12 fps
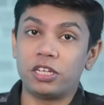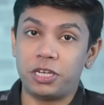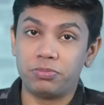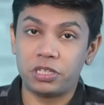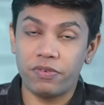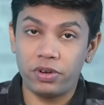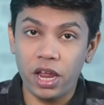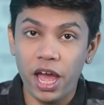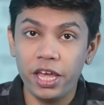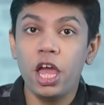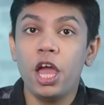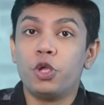Slim
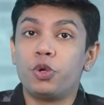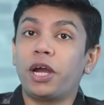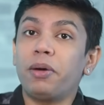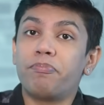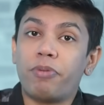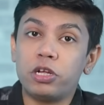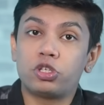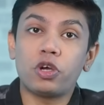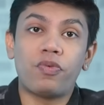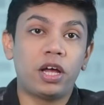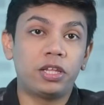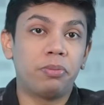7i, you get a bunch
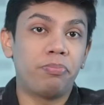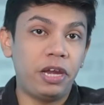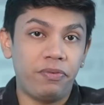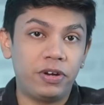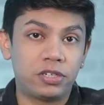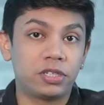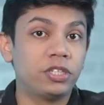of other benefits.